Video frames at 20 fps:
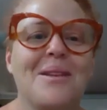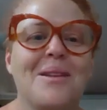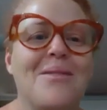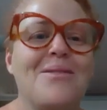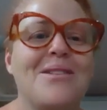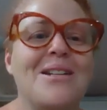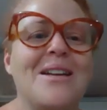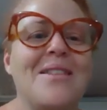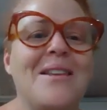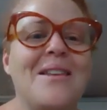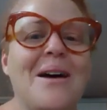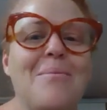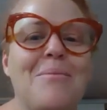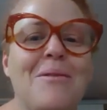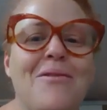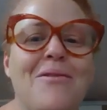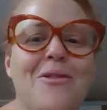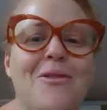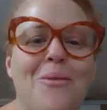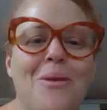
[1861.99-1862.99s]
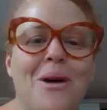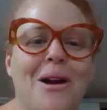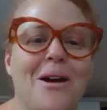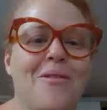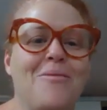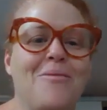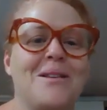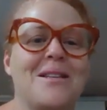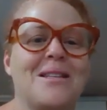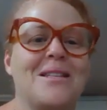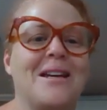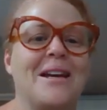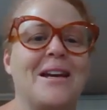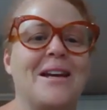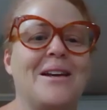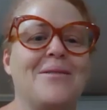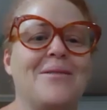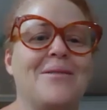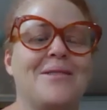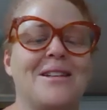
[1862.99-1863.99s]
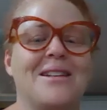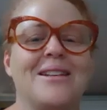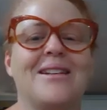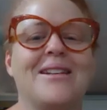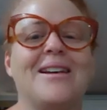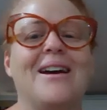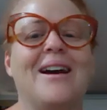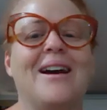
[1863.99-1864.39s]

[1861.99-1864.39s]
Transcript: I've done that before, what I've perceived, and